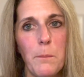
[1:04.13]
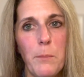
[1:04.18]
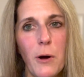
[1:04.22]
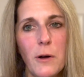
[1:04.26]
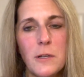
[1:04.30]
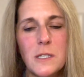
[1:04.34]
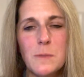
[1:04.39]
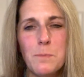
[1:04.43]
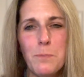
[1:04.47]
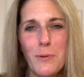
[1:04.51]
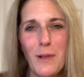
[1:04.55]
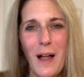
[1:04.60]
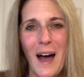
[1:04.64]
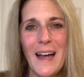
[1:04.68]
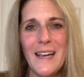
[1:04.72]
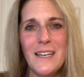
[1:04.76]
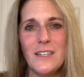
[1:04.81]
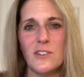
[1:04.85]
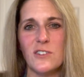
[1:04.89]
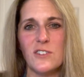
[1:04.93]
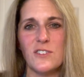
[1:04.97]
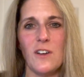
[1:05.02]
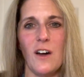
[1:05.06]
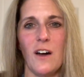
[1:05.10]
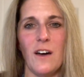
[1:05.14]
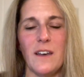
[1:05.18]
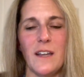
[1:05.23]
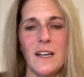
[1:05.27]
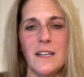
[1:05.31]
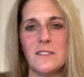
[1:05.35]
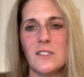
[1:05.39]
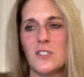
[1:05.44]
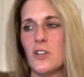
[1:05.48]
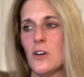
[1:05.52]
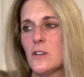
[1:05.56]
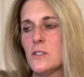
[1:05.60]
puts blinders on
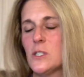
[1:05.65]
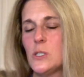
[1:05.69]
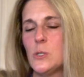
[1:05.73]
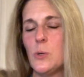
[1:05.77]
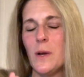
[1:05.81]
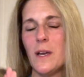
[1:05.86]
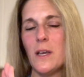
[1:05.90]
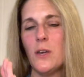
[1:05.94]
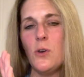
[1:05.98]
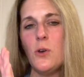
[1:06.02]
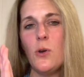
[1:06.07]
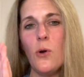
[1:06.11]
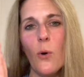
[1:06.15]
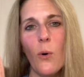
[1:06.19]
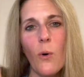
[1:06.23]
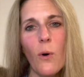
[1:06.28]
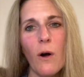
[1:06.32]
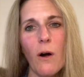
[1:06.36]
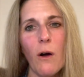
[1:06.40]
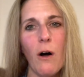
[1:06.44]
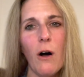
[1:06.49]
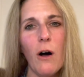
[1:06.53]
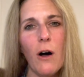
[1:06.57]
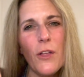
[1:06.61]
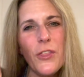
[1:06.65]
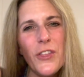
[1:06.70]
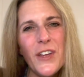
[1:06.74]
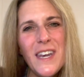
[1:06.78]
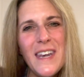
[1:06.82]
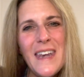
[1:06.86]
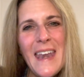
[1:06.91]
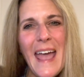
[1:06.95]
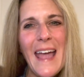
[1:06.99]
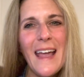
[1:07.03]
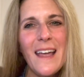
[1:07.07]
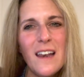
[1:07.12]
and starts to ignore all the
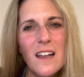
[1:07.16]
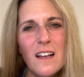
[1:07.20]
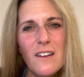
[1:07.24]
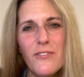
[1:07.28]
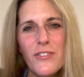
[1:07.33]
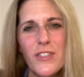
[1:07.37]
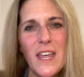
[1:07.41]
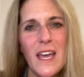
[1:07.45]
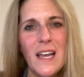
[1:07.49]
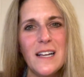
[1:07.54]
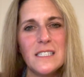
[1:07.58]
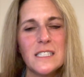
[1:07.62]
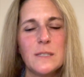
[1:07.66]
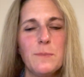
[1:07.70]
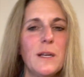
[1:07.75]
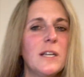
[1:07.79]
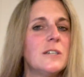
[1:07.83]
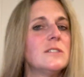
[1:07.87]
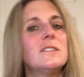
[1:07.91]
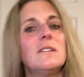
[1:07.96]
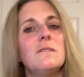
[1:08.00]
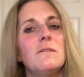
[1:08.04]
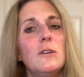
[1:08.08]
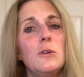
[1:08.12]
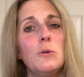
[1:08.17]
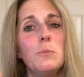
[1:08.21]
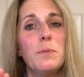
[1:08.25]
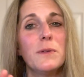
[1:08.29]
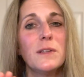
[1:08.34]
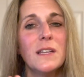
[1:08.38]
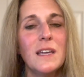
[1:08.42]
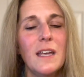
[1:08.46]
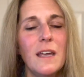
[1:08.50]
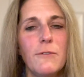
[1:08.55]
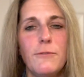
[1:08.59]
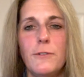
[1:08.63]
negative things, because if you
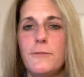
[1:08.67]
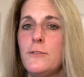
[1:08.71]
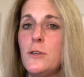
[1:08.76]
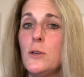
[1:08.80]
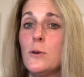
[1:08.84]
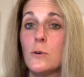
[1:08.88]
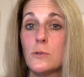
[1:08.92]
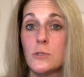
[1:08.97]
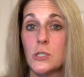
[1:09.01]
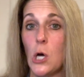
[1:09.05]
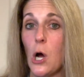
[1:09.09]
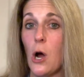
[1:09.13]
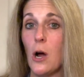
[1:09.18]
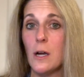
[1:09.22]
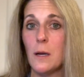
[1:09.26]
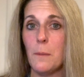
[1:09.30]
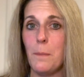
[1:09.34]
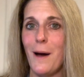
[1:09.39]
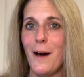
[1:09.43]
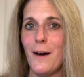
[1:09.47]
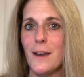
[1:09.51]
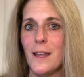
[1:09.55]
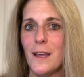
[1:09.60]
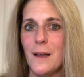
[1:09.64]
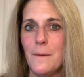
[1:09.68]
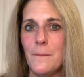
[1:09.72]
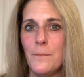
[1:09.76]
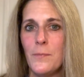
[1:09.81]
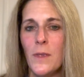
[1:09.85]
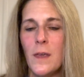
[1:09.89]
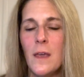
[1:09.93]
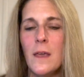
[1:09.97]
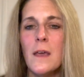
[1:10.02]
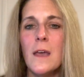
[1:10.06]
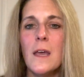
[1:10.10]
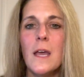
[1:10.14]
believe if you don't talk about it,
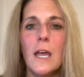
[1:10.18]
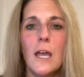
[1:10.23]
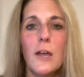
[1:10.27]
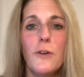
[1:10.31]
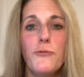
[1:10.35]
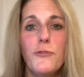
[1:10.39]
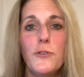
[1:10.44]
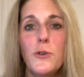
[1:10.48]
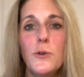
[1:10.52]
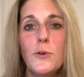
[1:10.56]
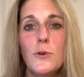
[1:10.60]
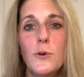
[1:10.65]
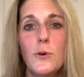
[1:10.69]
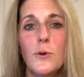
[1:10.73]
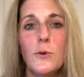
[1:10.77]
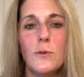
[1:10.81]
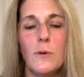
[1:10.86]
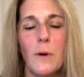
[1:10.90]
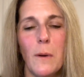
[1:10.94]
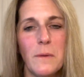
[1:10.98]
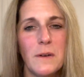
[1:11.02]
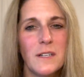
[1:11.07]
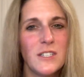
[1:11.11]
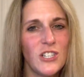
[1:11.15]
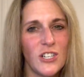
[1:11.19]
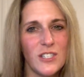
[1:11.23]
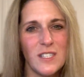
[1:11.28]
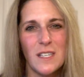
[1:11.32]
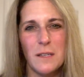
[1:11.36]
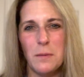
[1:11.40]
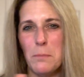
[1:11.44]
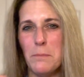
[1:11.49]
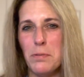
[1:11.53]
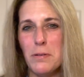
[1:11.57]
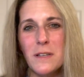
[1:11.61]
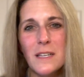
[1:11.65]
if you just
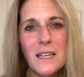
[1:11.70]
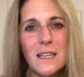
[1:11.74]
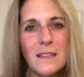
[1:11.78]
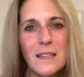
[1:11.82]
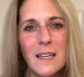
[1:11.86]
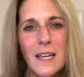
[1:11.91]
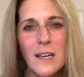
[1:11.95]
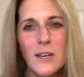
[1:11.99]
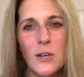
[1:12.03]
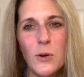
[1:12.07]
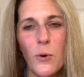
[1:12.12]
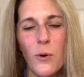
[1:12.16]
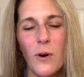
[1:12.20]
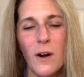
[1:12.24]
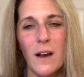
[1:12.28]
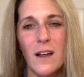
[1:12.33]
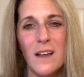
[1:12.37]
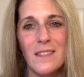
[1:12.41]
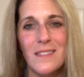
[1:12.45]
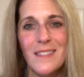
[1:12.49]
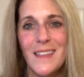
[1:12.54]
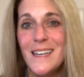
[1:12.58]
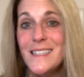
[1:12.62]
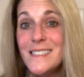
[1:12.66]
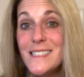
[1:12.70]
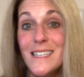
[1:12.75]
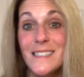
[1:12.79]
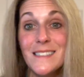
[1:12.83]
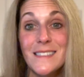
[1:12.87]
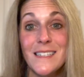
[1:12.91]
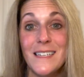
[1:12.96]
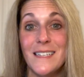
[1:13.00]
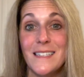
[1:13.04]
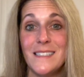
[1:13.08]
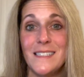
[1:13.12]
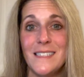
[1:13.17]
completely ignore it, then it
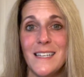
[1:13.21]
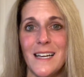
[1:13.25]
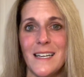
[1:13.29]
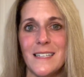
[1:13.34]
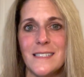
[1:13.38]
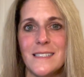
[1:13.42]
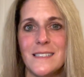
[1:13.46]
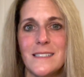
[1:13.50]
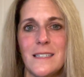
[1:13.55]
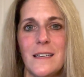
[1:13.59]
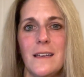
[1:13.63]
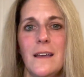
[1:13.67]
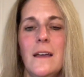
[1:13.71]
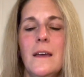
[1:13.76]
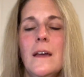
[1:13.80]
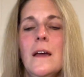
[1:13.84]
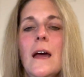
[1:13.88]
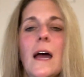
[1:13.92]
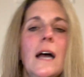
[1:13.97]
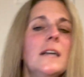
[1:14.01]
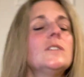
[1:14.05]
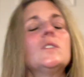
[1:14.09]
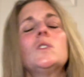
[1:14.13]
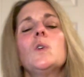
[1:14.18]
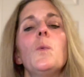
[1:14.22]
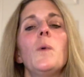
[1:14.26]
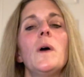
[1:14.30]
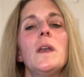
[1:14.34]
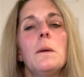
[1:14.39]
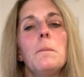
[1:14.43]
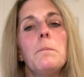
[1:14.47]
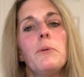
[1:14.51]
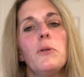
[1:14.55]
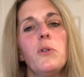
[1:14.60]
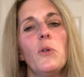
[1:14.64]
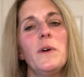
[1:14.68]
doesn't exist. And so when
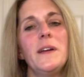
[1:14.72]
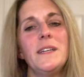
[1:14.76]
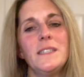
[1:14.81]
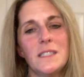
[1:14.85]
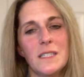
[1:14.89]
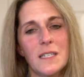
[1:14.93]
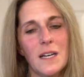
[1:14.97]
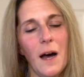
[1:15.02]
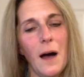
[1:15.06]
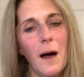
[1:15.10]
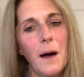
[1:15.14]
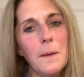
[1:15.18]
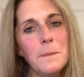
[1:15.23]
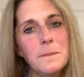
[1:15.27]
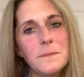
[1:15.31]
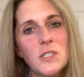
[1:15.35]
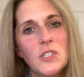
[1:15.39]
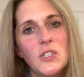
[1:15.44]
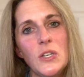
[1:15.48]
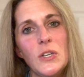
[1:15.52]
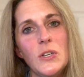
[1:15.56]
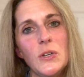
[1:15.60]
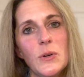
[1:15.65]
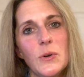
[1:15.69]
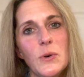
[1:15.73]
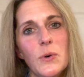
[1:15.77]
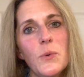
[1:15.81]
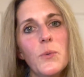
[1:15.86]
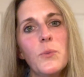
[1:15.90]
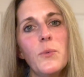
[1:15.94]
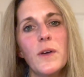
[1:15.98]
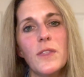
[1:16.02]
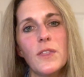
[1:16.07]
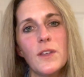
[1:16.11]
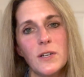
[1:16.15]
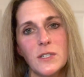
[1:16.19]
employees come to you
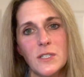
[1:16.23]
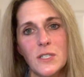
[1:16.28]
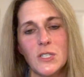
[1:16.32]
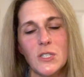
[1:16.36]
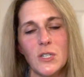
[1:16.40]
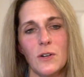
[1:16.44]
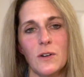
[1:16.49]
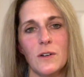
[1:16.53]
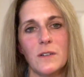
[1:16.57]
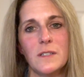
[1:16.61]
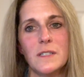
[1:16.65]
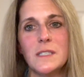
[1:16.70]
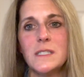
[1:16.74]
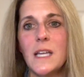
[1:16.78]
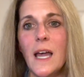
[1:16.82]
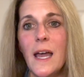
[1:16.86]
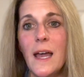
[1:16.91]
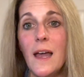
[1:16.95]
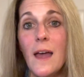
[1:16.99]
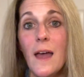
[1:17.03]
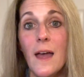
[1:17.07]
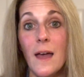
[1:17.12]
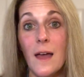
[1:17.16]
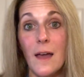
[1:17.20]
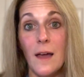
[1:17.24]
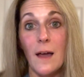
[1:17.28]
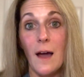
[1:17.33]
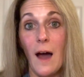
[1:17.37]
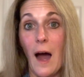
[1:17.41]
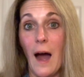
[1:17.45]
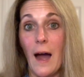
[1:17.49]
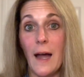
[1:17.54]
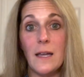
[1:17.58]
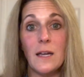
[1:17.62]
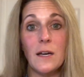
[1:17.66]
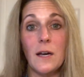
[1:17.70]
with concerns, say,
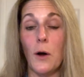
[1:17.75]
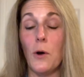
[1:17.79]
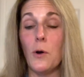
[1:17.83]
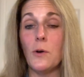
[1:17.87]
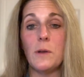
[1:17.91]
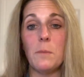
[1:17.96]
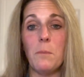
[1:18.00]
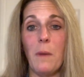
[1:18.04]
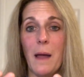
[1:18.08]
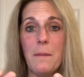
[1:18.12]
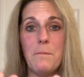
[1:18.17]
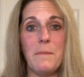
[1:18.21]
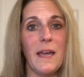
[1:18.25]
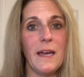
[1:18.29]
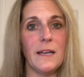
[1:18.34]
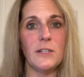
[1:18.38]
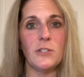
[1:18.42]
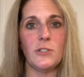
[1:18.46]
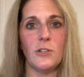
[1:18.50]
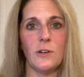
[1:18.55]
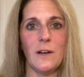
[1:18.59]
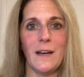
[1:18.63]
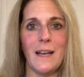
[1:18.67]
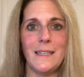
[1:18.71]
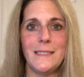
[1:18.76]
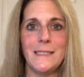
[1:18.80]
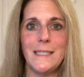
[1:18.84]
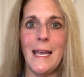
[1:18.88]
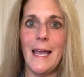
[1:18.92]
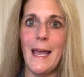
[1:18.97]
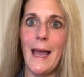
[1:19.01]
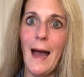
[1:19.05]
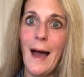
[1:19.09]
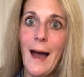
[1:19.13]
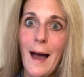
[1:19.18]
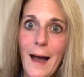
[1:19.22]
I go to my manager and I say,
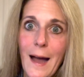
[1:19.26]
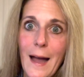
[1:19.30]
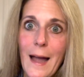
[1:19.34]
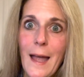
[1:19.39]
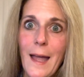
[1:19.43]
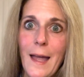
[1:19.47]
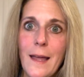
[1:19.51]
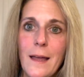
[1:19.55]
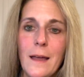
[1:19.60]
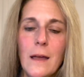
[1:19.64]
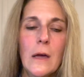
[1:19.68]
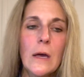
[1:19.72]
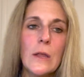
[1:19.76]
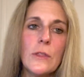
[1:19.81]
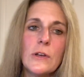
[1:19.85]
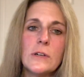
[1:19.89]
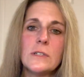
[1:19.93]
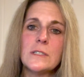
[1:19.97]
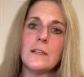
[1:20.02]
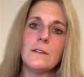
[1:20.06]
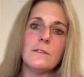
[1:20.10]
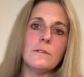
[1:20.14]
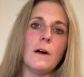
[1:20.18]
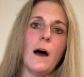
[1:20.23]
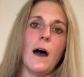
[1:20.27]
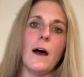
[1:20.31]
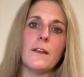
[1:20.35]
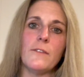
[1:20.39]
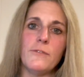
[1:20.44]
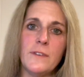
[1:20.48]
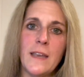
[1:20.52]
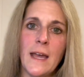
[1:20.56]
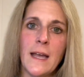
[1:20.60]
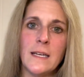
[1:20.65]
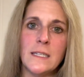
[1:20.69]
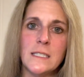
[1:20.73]
hi, there's a lot of
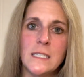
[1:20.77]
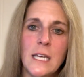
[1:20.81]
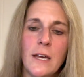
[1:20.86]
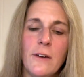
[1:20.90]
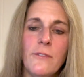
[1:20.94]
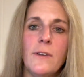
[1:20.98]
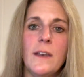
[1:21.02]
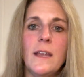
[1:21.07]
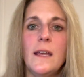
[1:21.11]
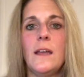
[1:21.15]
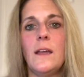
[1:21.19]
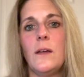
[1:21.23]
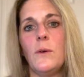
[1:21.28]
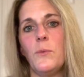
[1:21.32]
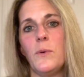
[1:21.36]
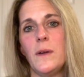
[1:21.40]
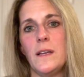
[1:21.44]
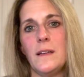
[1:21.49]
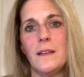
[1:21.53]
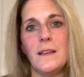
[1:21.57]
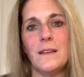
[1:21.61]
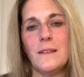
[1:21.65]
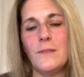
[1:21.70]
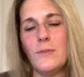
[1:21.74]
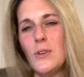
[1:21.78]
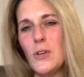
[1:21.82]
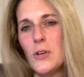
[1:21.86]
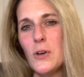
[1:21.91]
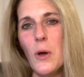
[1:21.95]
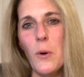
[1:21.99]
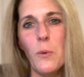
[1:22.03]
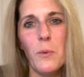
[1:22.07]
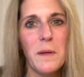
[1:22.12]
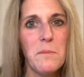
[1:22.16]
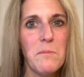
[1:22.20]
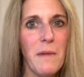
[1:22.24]
negativity.
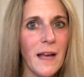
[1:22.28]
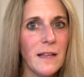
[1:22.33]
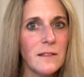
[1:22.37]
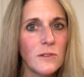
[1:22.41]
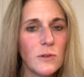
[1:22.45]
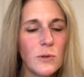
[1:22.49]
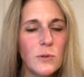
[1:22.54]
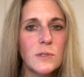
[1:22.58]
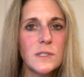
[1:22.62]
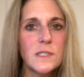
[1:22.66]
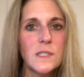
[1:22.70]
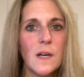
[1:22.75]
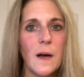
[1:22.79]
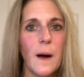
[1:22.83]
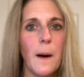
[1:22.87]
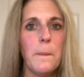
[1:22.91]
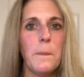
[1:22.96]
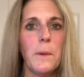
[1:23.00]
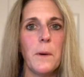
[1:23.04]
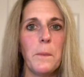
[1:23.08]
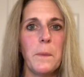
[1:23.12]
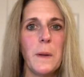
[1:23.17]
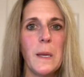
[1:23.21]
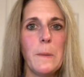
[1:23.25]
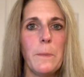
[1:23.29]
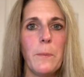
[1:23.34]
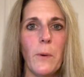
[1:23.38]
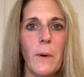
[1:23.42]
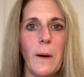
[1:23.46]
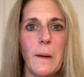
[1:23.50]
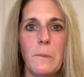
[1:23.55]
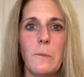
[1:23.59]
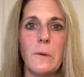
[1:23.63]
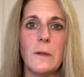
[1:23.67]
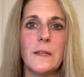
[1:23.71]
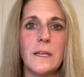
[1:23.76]
We might lose a couple people.
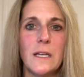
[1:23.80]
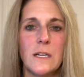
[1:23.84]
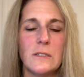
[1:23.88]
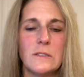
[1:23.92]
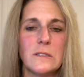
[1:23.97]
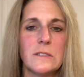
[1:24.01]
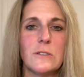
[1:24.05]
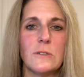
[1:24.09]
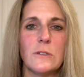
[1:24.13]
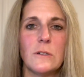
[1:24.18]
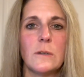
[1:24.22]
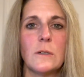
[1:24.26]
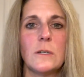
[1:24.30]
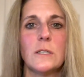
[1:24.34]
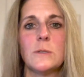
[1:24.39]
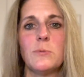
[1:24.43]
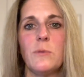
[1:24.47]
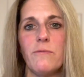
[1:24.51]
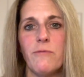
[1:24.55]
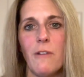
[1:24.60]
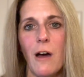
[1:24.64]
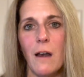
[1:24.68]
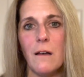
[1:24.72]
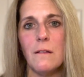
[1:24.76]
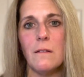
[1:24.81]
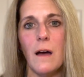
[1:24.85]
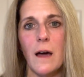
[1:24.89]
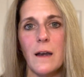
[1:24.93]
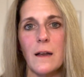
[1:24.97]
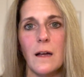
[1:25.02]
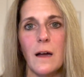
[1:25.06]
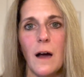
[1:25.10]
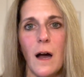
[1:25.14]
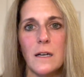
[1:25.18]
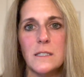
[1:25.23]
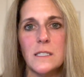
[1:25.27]
I'm really concerned because we've got a lot
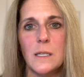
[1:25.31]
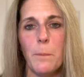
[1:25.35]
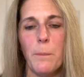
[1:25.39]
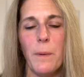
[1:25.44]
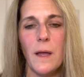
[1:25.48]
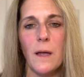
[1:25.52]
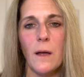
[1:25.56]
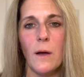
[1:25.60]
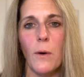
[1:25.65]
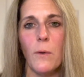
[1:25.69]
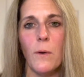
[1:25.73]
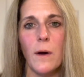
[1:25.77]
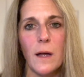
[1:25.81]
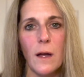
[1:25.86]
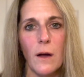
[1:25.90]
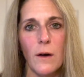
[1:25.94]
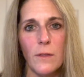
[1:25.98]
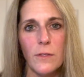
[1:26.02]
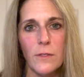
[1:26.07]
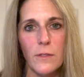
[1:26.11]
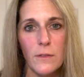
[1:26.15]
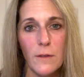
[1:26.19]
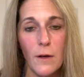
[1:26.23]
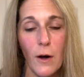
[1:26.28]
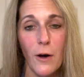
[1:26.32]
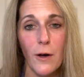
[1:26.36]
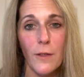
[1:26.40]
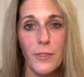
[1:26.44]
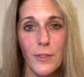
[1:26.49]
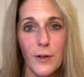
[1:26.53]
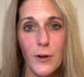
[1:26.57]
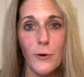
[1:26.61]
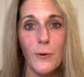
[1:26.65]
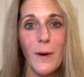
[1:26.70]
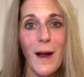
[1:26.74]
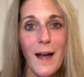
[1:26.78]
of gossiping going on
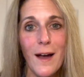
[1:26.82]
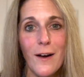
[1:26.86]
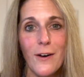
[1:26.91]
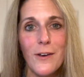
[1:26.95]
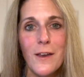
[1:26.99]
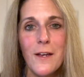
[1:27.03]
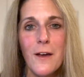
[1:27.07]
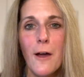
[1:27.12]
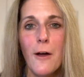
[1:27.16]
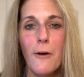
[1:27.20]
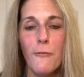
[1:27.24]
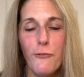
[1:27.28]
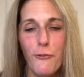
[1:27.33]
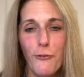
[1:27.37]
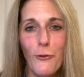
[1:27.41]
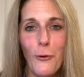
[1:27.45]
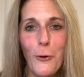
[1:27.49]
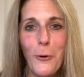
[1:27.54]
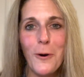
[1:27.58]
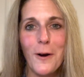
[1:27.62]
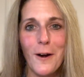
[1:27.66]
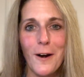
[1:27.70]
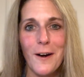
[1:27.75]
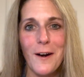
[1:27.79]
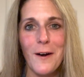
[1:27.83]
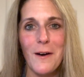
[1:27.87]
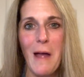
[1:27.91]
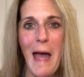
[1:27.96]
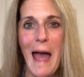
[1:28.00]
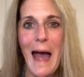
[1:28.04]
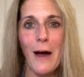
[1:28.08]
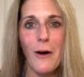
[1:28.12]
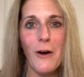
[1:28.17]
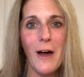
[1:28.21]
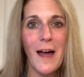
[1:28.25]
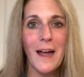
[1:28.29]
the ground floor.
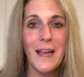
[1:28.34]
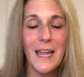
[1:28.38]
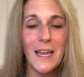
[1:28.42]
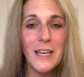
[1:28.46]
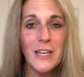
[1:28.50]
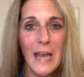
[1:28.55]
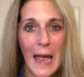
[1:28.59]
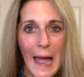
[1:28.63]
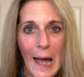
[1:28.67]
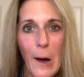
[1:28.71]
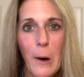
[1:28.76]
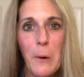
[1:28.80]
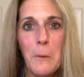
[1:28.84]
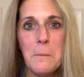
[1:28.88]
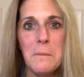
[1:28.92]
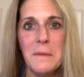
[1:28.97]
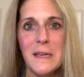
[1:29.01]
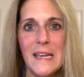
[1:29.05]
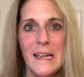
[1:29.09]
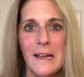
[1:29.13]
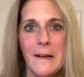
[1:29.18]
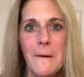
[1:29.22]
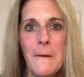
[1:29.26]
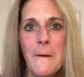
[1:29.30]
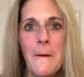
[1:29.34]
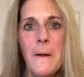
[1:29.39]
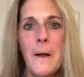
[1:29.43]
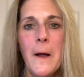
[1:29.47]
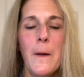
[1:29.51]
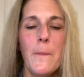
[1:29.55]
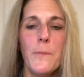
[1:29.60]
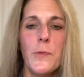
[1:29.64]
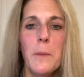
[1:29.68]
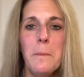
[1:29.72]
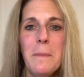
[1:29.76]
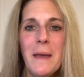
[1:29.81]
How can you help me?
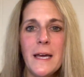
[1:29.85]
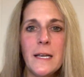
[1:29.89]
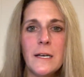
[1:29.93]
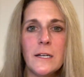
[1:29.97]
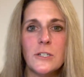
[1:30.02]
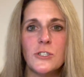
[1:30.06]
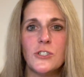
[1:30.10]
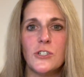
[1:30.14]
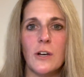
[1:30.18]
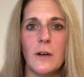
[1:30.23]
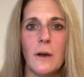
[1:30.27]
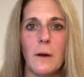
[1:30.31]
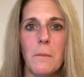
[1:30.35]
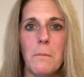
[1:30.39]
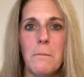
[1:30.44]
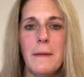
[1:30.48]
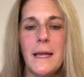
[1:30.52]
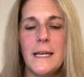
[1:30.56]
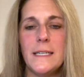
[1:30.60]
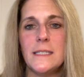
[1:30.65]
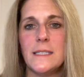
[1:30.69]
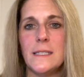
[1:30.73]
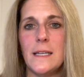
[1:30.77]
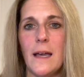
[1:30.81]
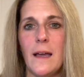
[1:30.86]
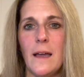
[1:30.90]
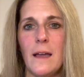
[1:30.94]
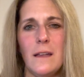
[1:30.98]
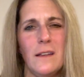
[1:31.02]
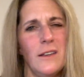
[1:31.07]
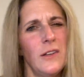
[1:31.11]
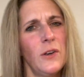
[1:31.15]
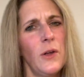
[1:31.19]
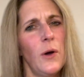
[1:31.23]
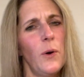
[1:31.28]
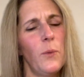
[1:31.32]
The manager may say,
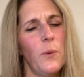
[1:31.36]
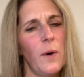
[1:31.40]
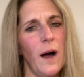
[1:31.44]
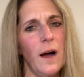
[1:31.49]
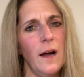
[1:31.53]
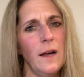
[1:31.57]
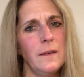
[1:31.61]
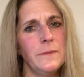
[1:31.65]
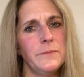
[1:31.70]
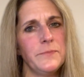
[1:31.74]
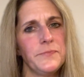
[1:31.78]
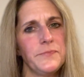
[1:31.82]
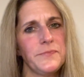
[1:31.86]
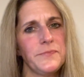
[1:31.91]
you know what?